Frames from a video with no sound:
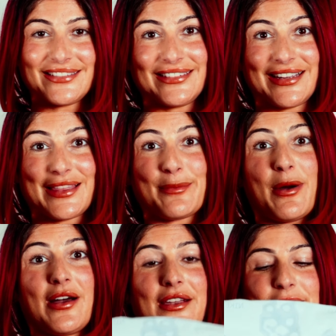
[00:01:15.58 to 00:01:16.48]
Look at the
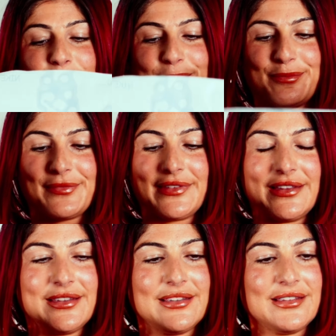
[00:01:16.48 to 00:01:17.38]
bottom.
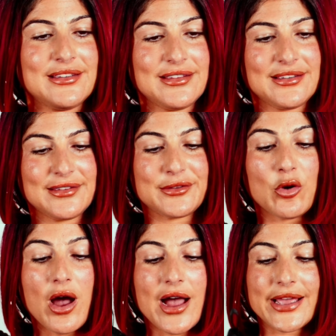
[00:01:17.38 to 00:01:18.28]

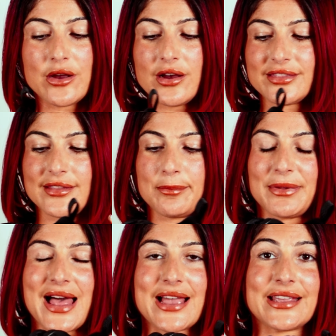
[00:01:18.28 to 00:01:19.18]
So I got the
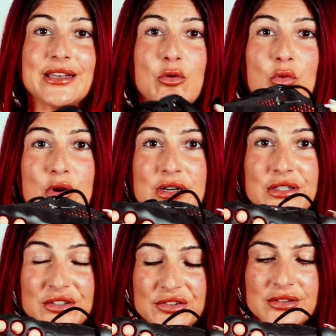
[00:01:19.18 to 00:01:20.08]
black and
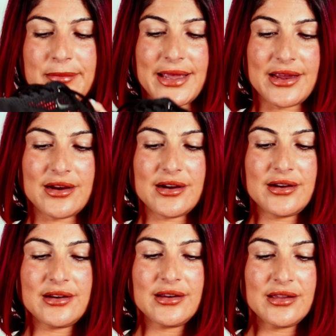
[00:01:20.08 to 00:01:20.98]
orange pair.